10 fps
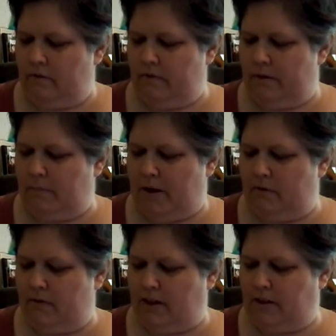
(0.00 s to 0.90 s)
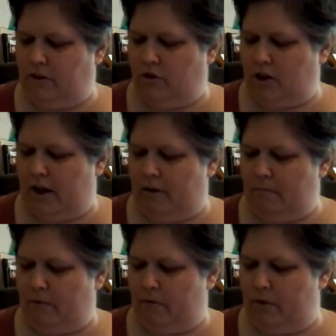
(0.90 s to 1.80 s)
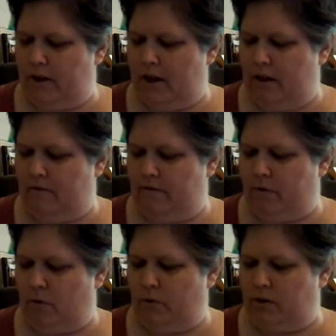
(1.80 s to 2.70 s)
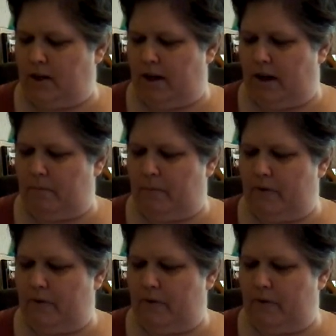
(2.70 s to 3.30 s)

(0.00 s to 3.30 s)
We'd better rescue Chet before he folds up.